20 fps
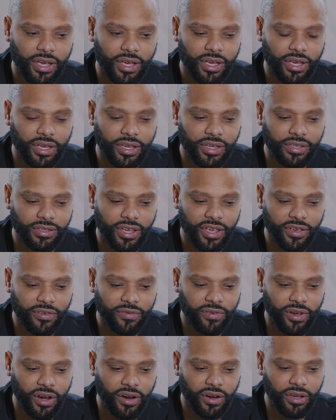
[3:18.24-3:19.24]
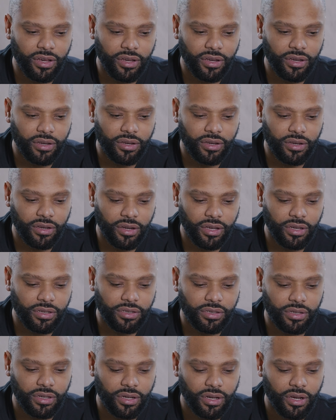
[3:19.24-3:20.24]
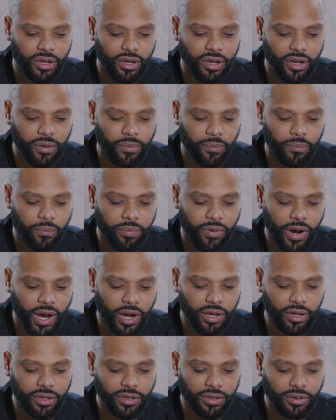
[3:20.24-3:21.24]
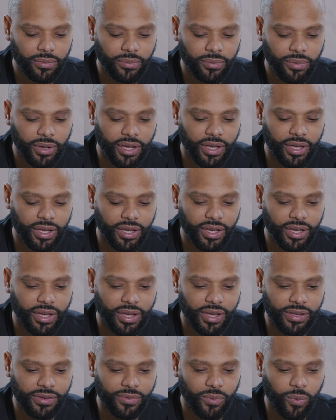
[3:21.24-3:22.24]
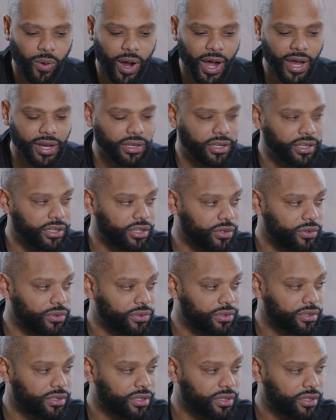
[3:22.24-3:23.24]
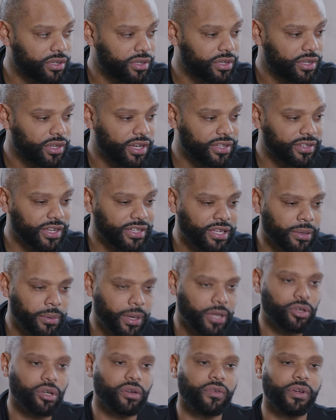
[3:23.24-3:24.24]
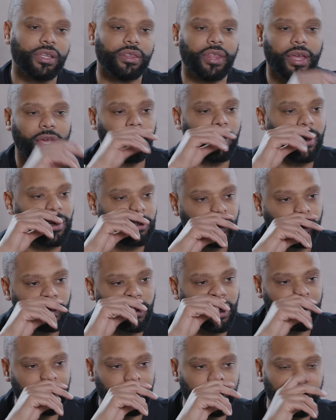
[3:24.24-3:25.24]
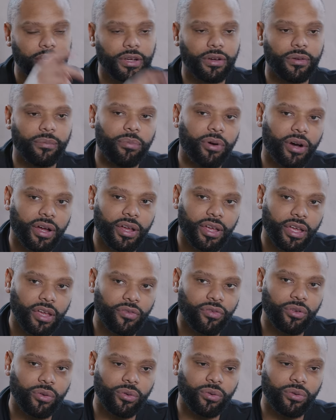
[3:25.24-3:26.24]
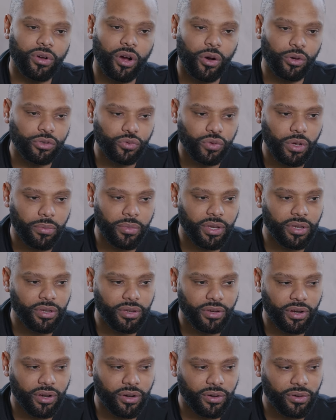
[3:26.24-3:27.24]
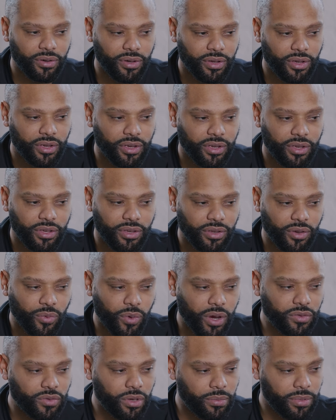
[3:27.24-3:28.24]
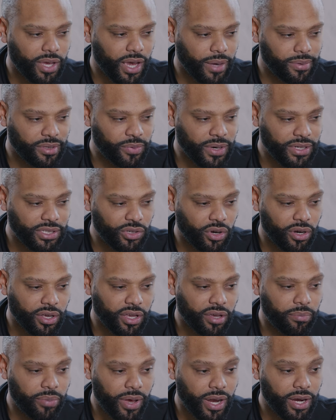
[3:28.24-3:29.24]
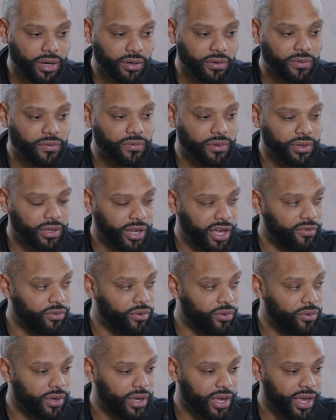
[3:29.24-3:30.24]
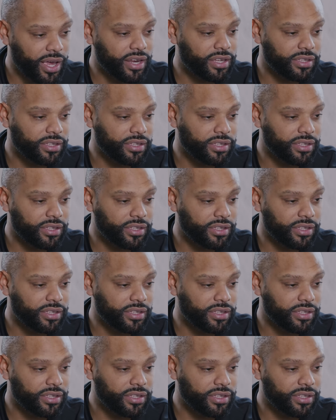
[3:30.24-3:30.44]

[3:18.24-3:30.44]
it is a very niche product, but it's widely used. Yeah. It's like something that you don't really think about too much, but if you go swimming, you know, you wear swim caps, especially on a competitive level. It,